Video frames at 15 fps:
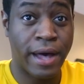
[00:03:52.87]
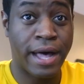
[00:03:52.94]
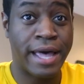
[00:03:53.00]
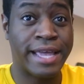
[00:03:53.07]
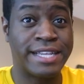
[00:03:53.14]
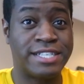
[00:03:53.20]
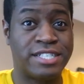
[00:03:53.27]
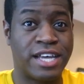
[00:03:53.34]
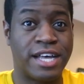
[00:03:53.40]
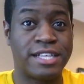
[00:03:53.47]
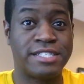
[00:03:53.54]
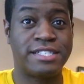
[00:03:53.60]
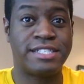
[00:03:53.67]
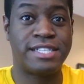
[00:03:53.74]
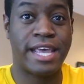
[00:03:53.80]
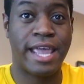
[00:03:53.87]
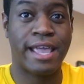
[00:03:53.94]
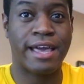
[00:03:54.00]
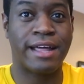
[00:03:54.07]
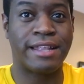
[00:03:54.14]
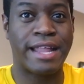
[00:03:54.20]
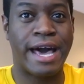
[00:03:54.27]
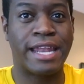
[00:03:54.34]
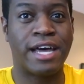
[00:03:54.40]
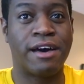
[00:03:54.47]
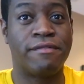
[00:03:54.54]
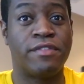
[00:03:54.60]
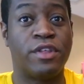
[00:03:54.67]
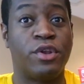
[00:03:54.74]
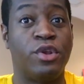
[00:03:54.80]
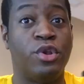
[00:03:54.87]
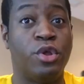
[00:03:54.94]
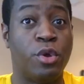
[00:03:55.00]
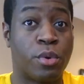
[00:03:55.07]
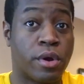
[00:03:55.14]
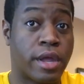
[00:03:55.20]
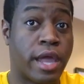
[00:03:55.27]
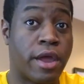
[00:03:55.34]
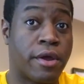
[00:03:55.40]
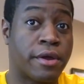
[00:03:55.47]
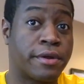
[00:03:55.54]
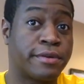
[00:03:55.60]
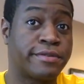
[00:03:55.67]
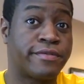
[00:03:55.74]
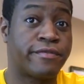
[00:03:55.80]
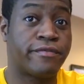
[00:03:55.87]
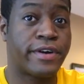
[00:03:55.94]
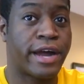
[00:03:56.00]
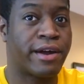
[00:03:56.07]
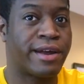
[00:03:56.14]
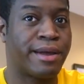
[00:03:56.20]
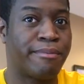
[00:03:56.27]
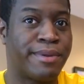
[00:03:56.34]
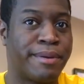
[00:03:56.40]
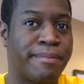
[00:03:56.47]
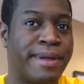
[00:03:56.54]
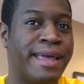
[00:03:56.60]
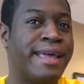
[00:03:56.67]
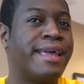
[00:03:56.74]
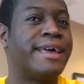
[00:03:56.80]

It does take a lot of the newer characters from Fire Emblem,